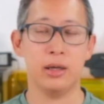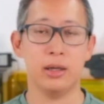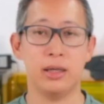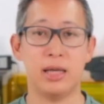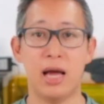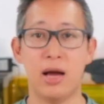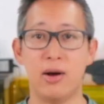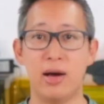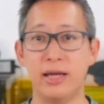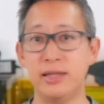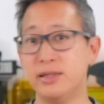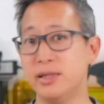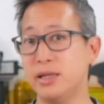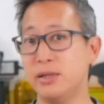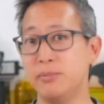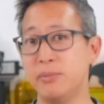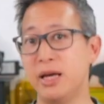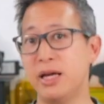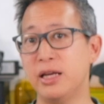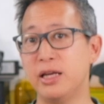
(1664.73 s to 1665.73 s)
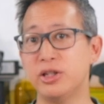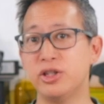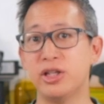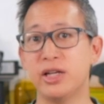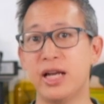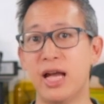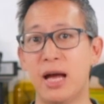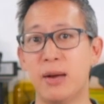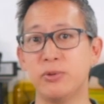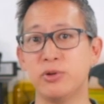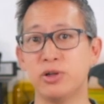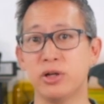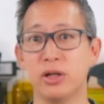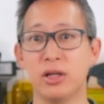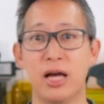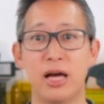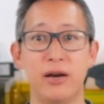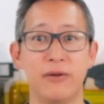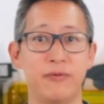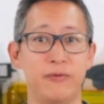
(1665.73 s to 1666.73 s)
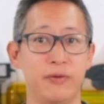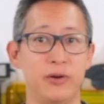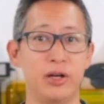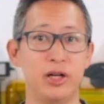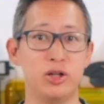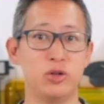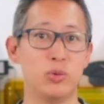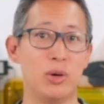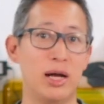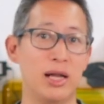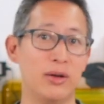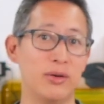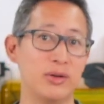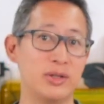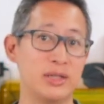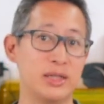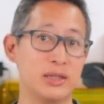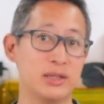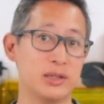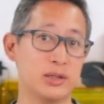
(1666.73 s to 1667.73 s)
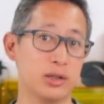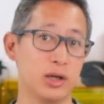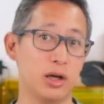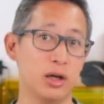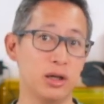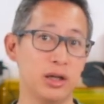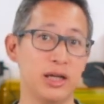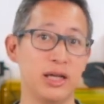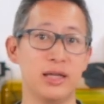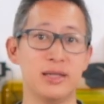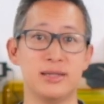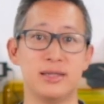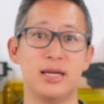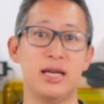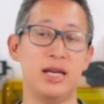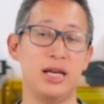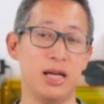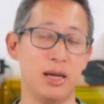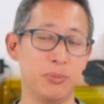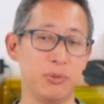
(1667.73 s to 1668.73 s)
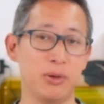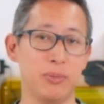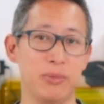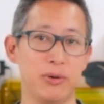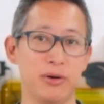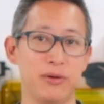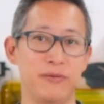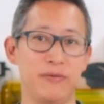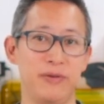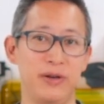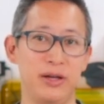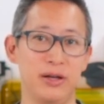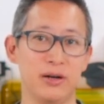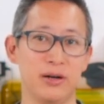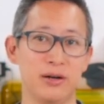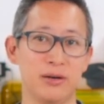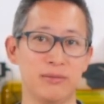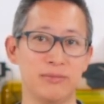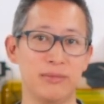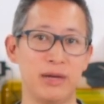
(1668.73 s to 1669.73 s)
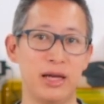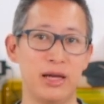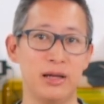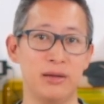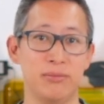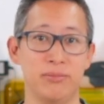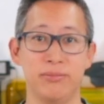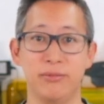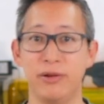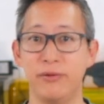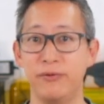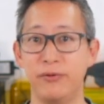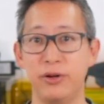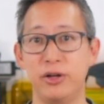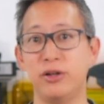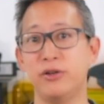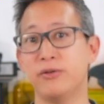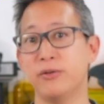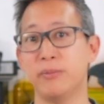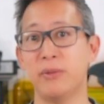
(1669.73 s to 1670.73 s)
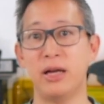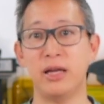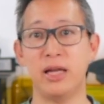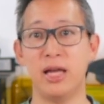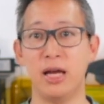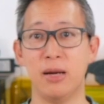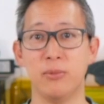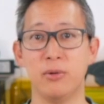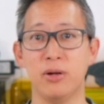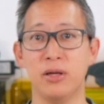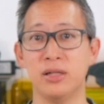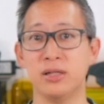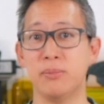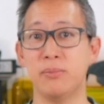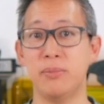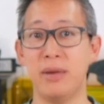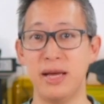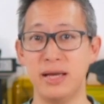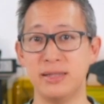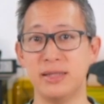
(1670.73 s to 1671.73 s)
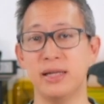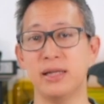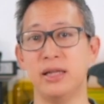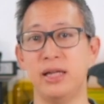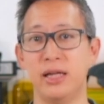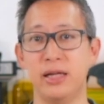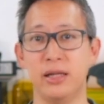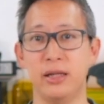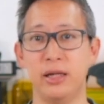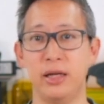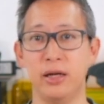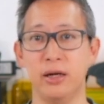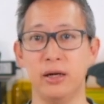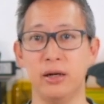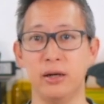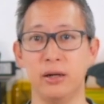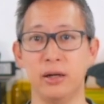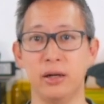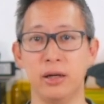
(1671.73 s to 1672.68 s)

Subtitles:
Now, I did manage to capture a lot of footage while I was installing and setting up the bird feeder, and the footage from my camera is amazingly clear.